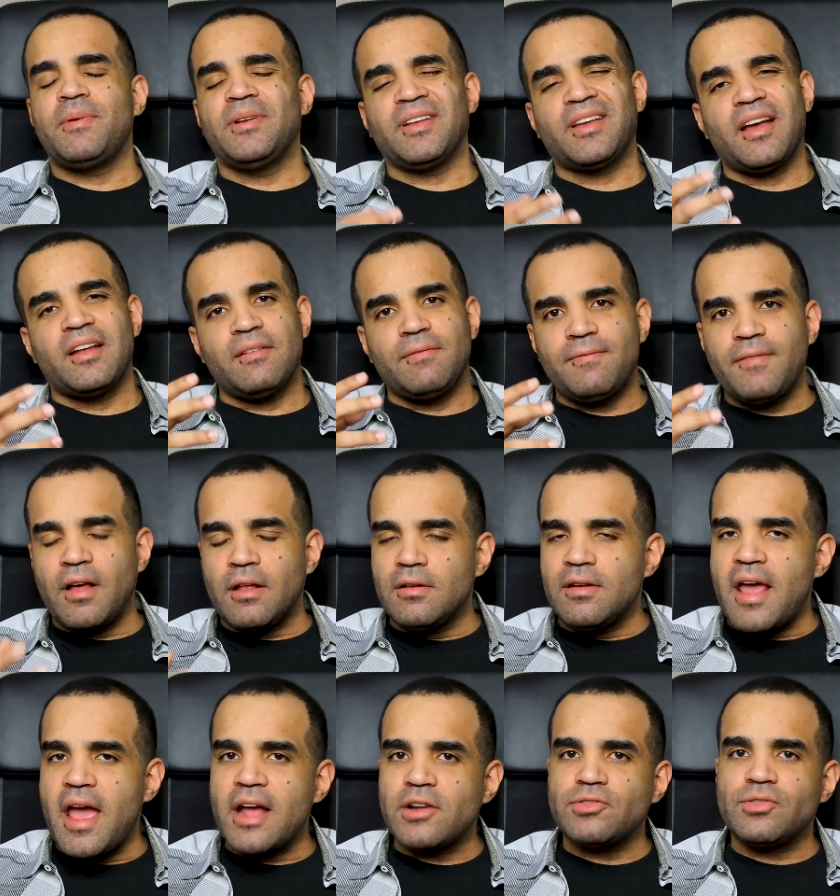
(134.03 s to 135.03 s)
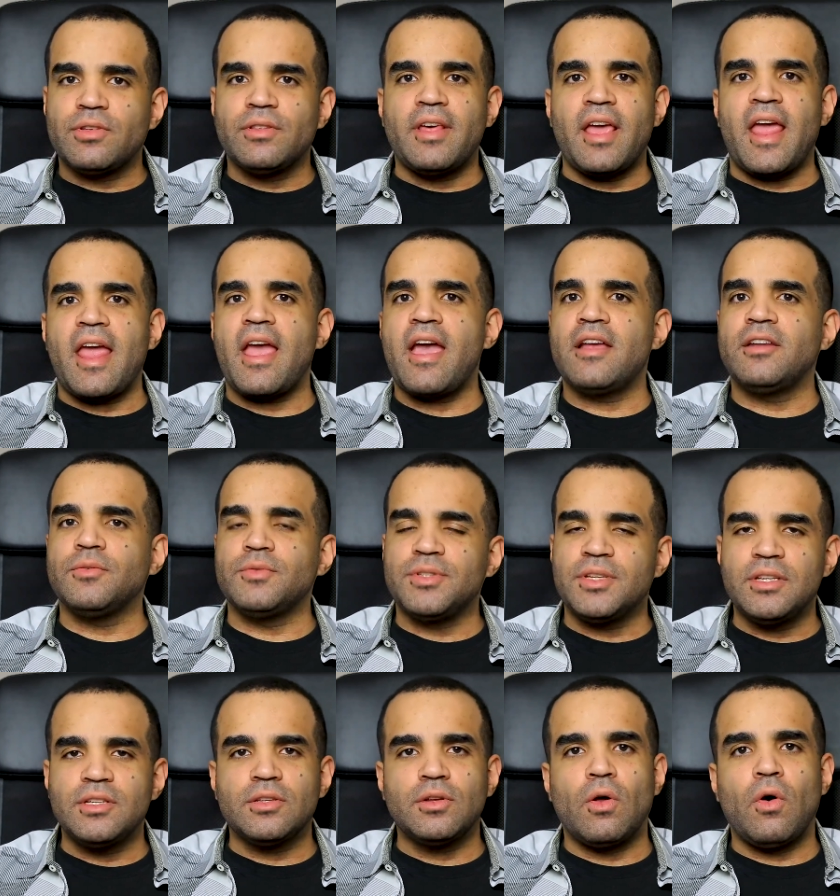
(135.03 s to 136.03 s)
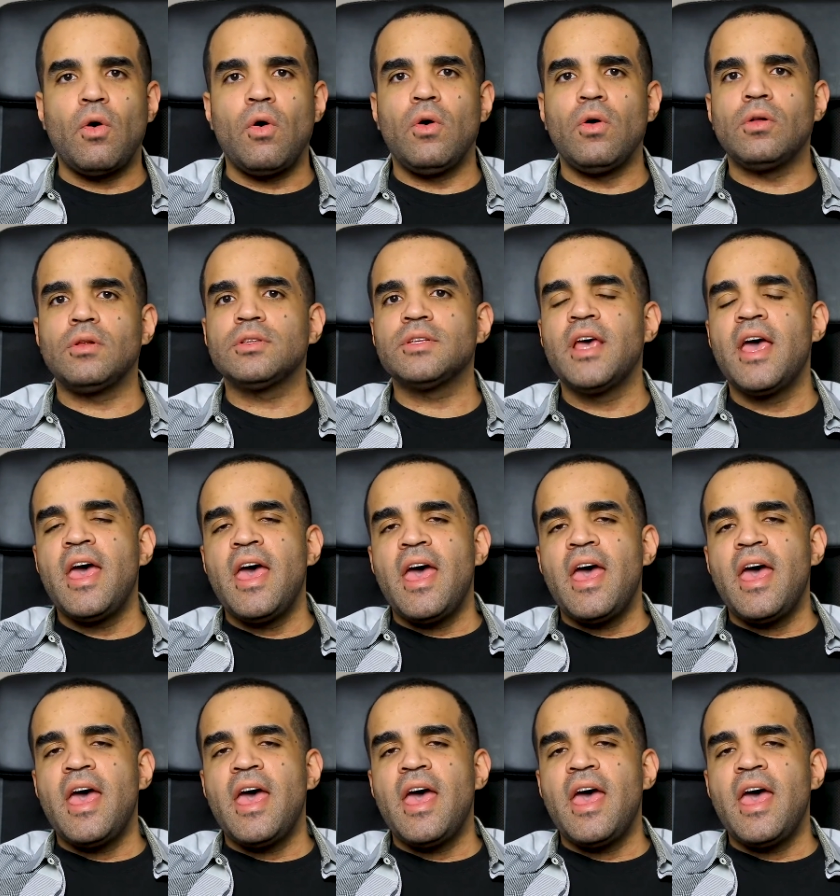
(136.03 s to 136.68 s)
and it kind of felt natural in the hand. It was easy to hold,